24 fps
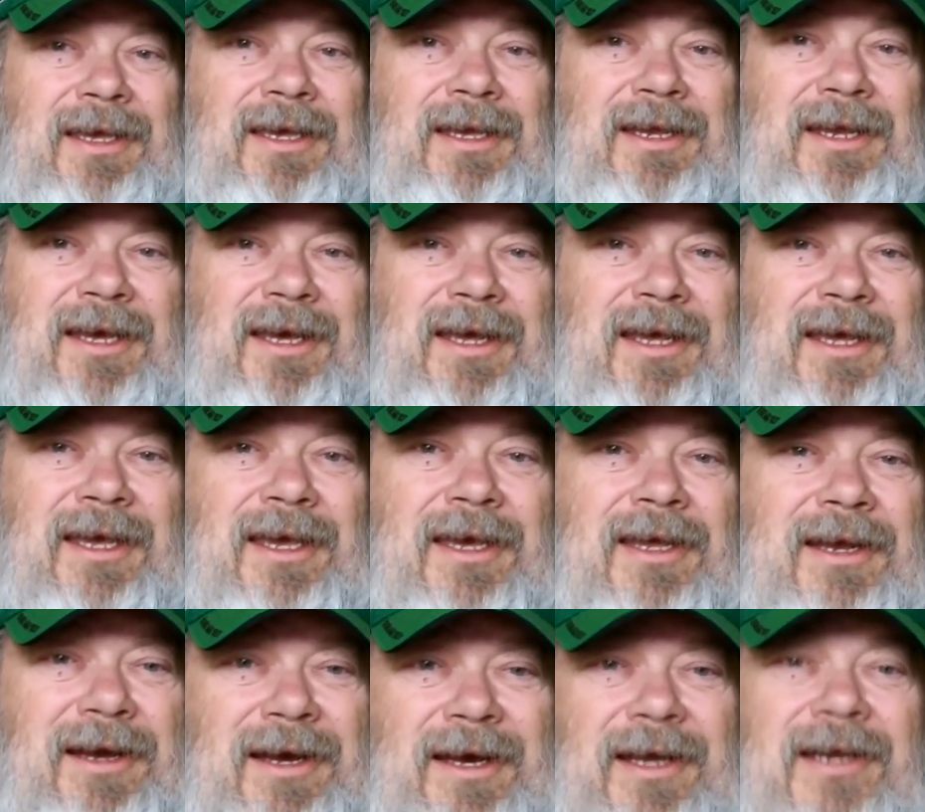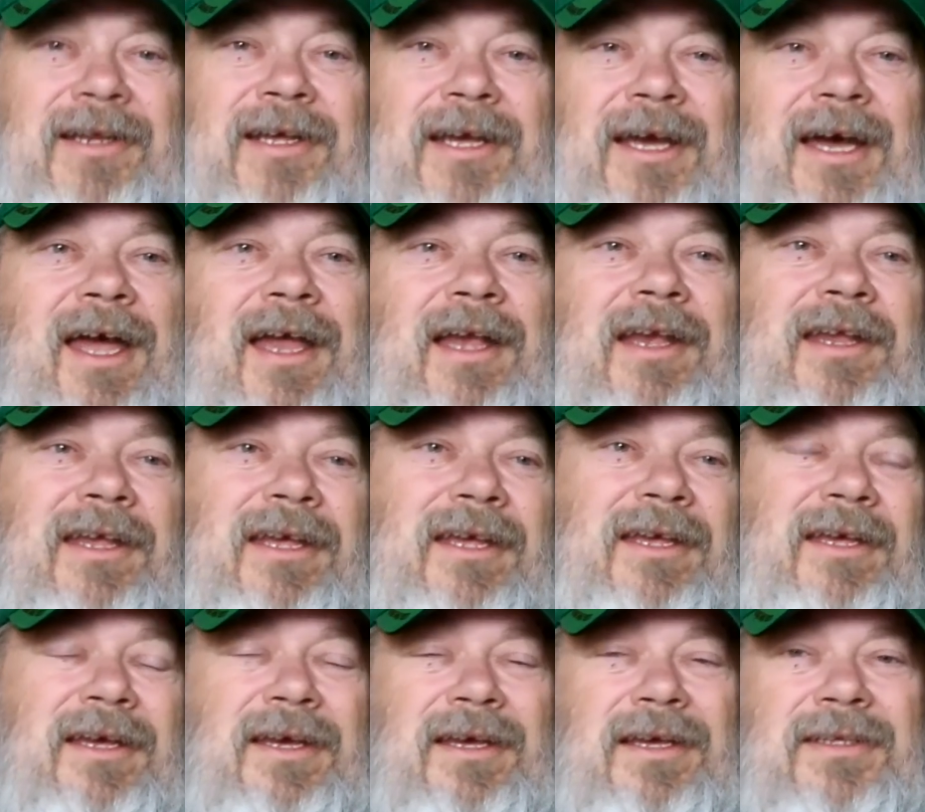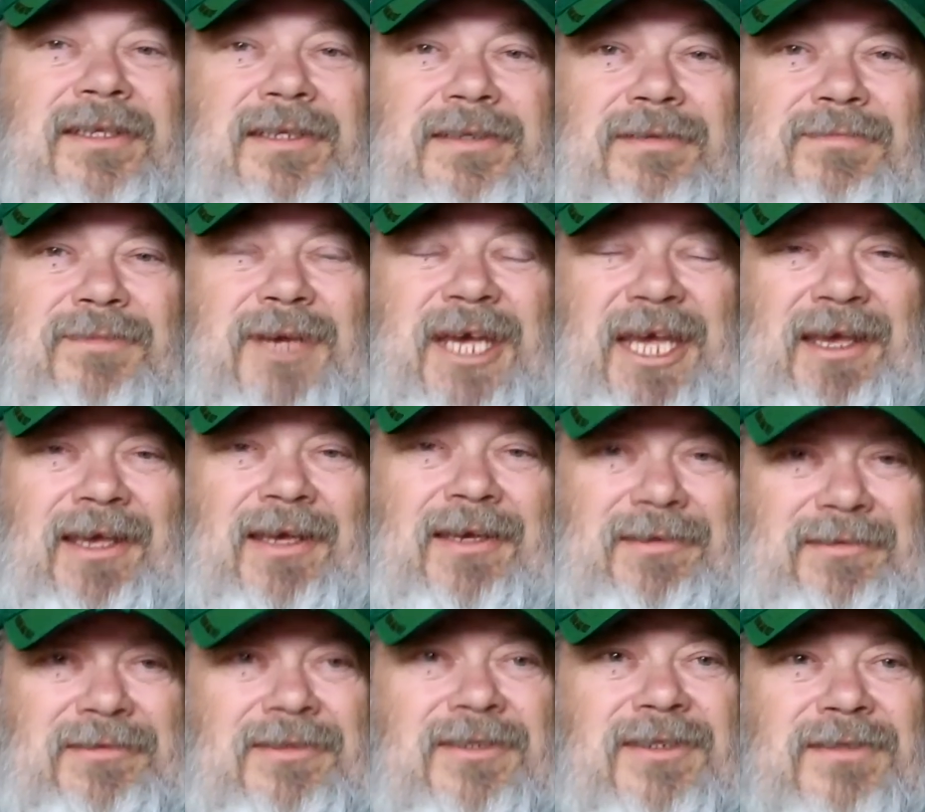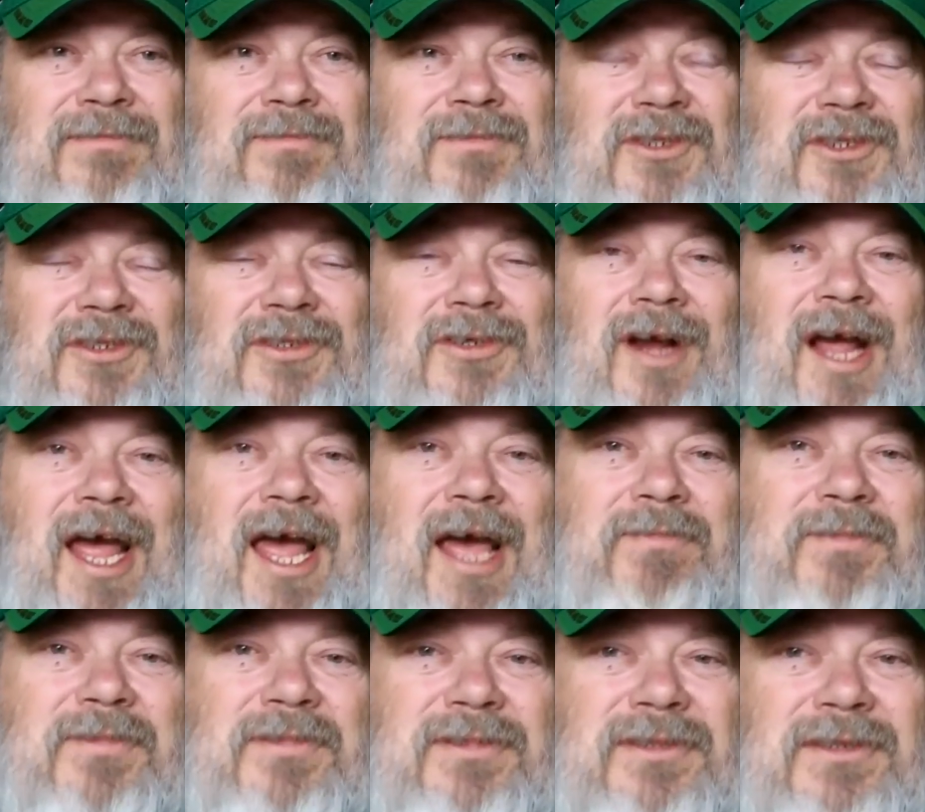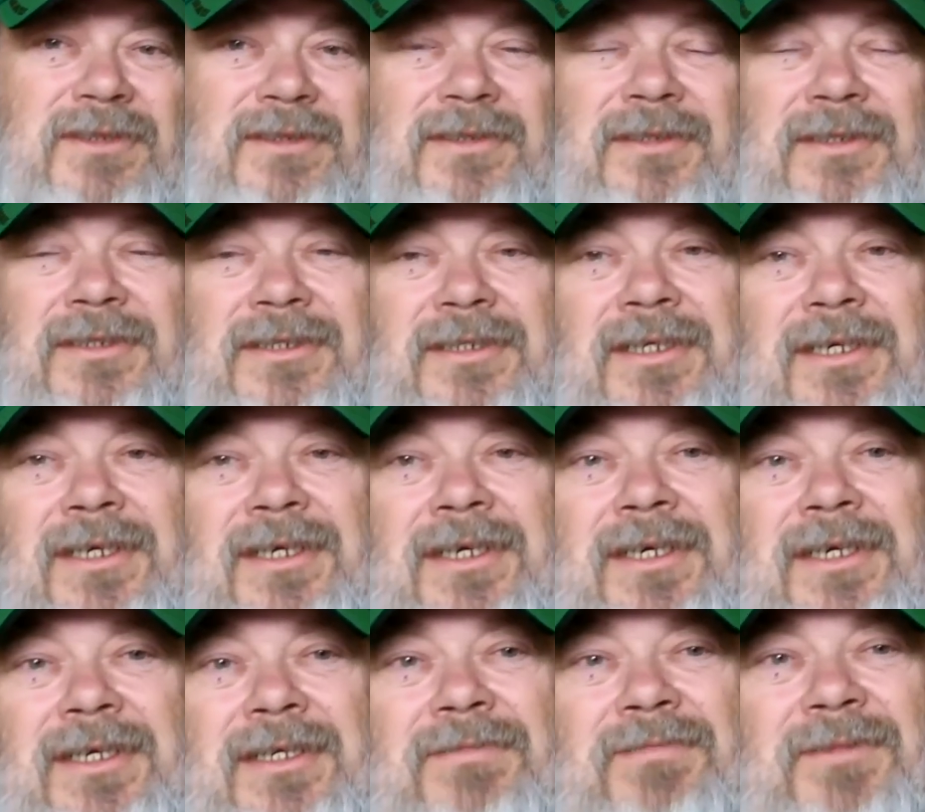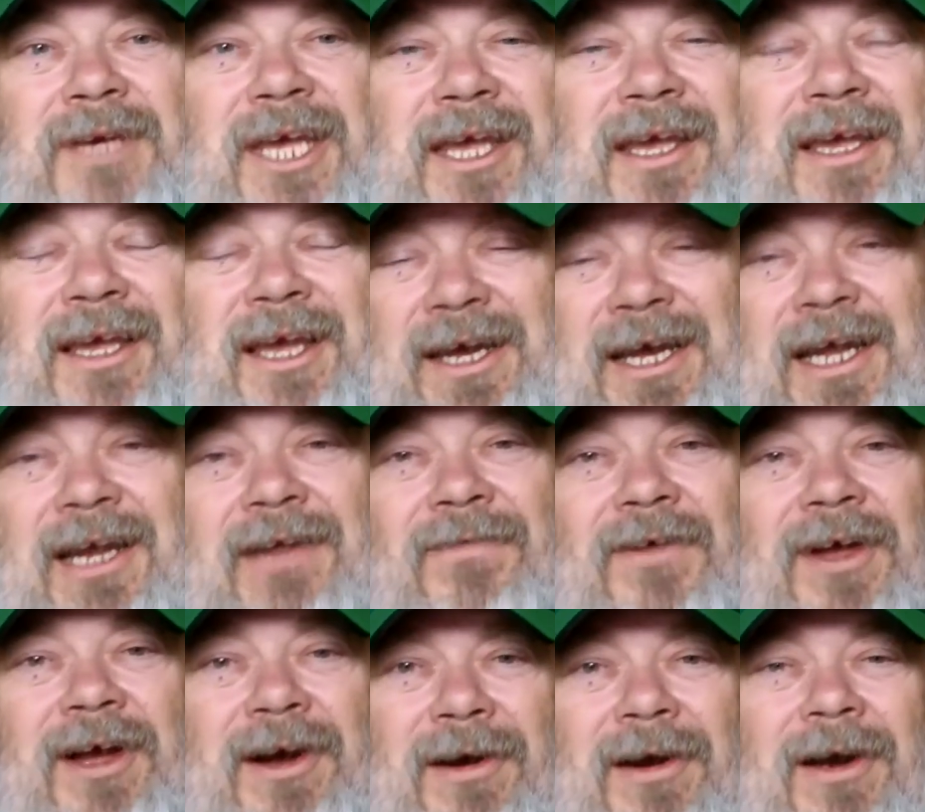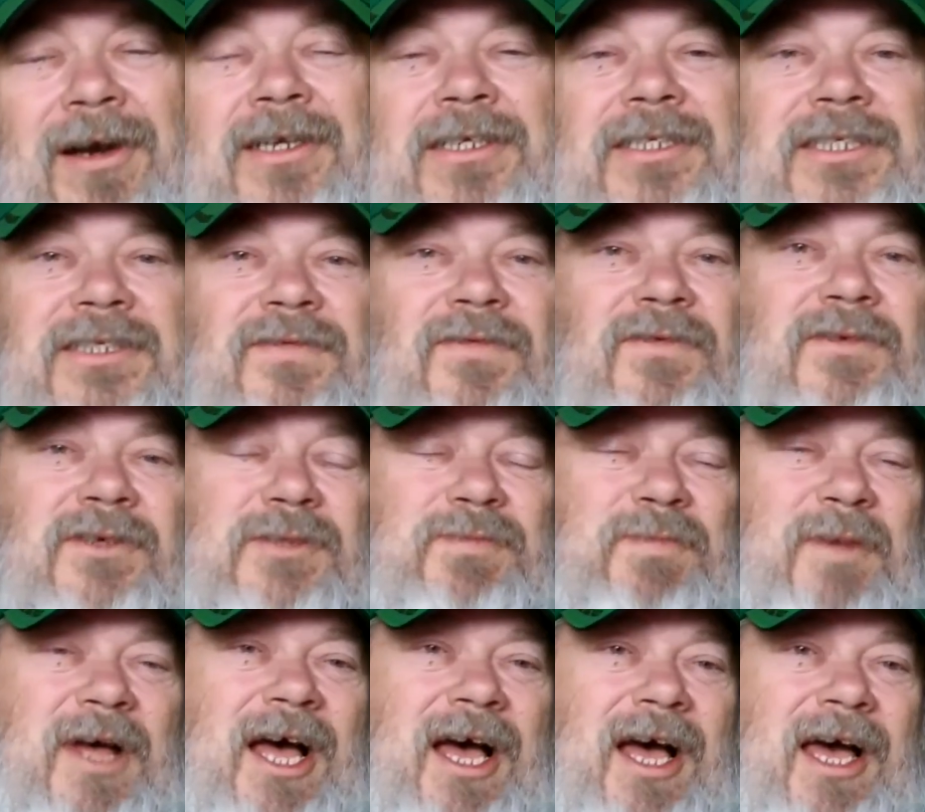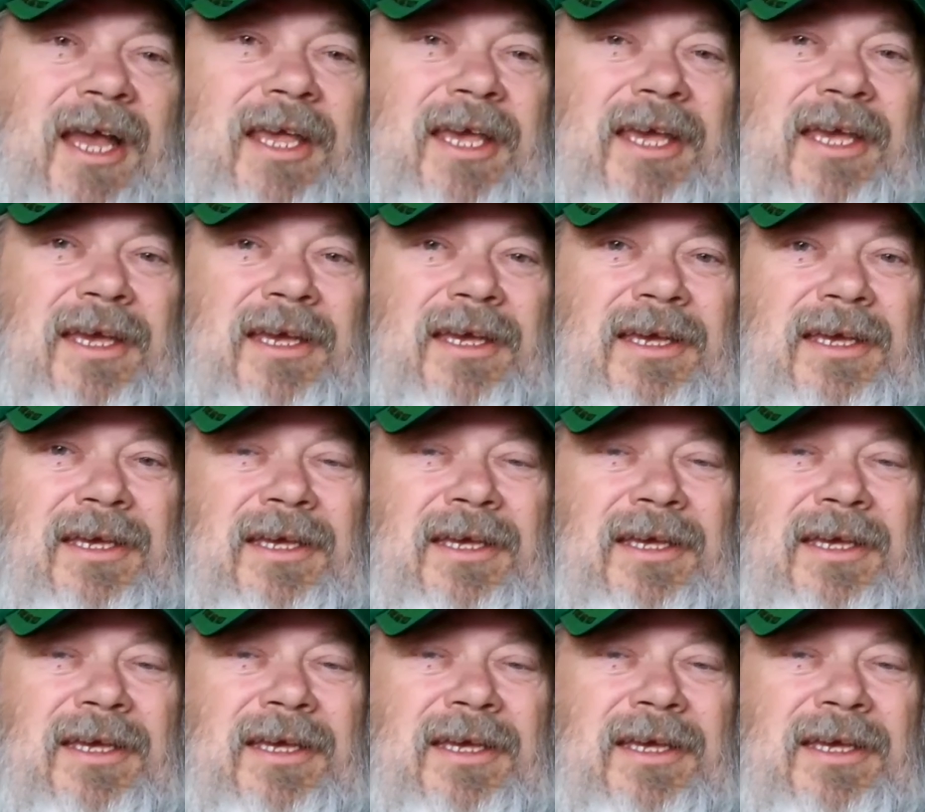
and I hit on the idea to make some straps, to make kind of a harness for Spotty,